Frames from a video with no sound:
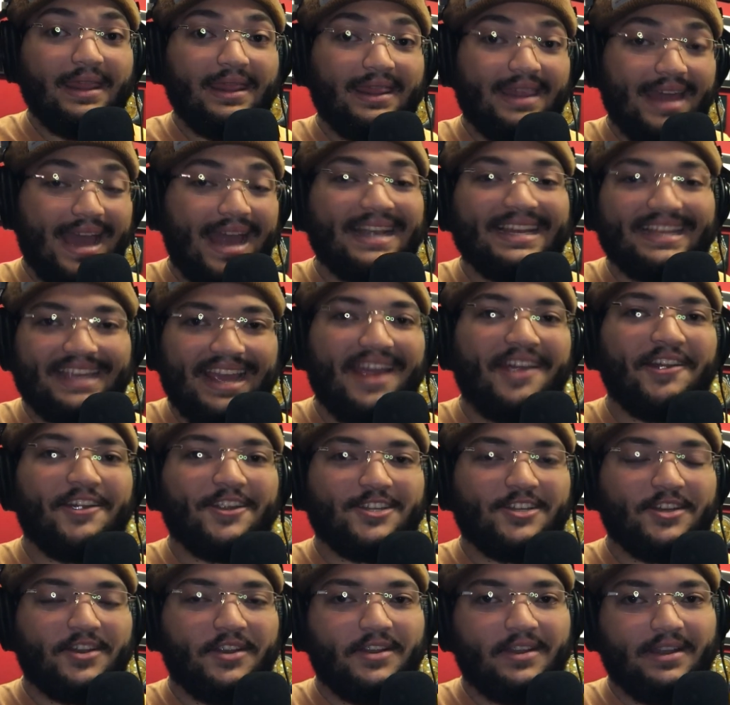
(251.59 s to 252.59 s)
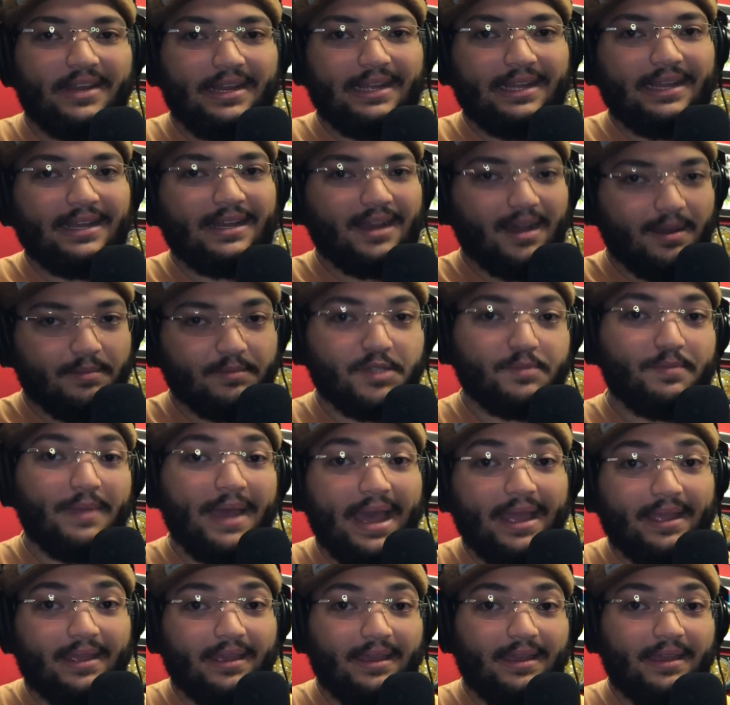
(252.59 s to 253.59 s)
that character comes
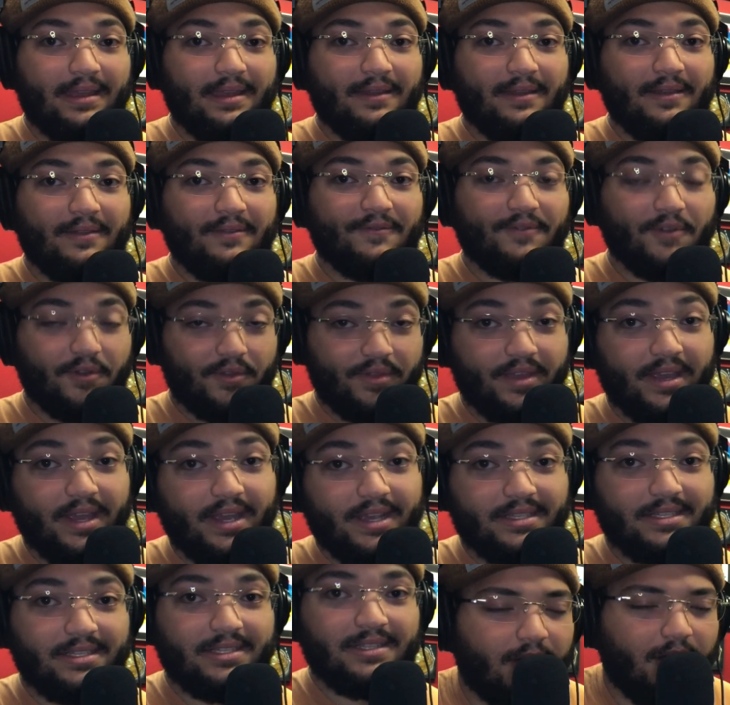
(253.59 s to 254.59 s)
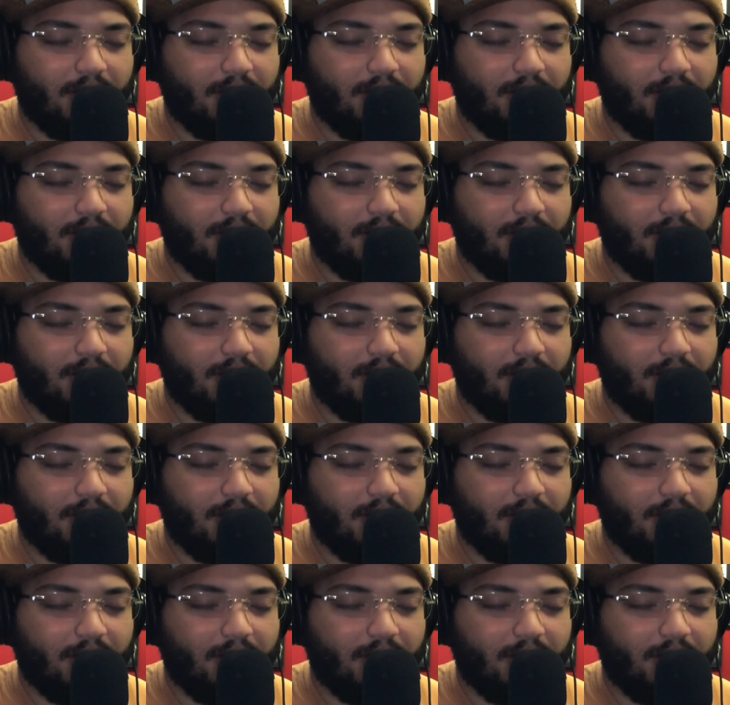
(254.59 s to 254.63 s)
back for this.